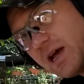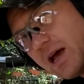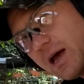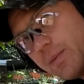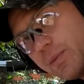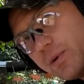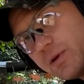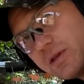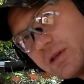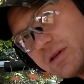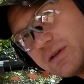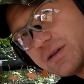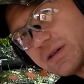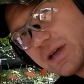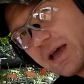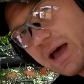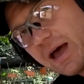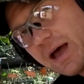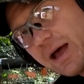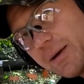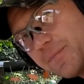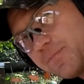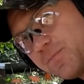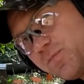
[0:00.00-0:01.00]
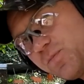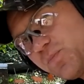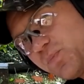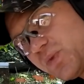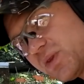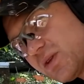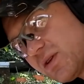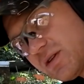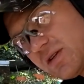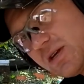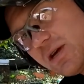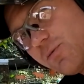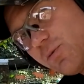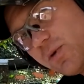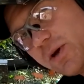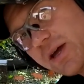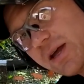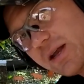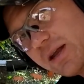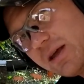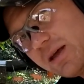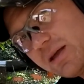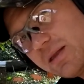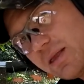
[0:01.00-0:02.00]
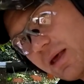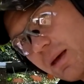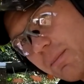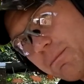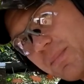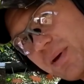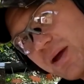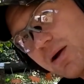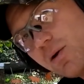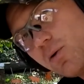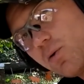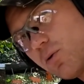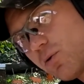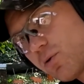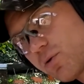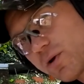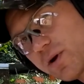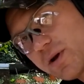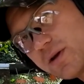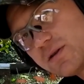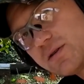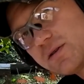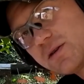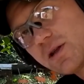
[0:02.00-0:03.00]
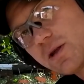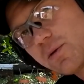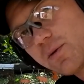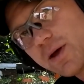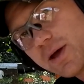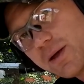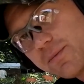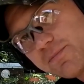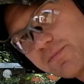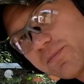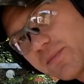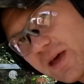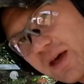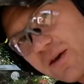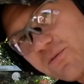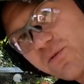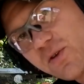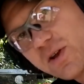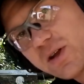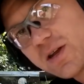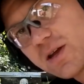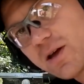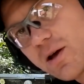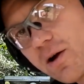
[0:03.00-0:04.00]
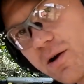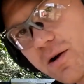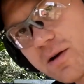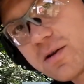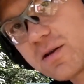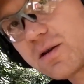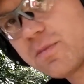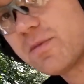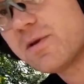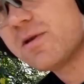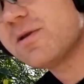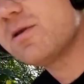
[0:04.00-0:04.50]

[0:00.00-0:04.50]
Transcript: time with this guy. See if we can hit that big old green silhouette at 50 yards. Let